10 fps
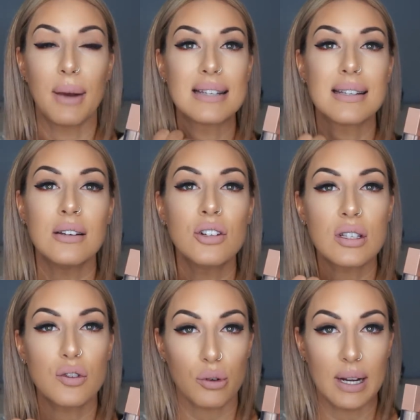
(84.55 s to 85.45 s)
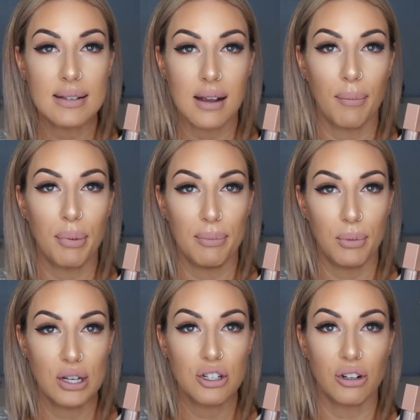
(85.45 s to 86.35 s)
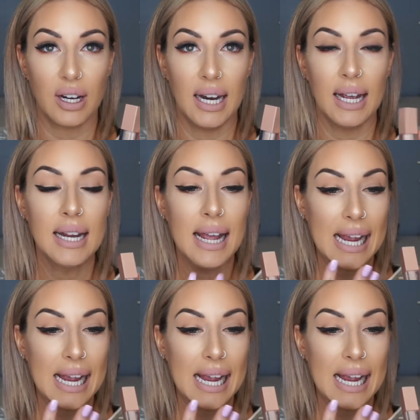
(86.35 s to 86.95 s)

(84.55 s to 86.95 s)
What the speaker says: My skin just drinks up the moisture in it.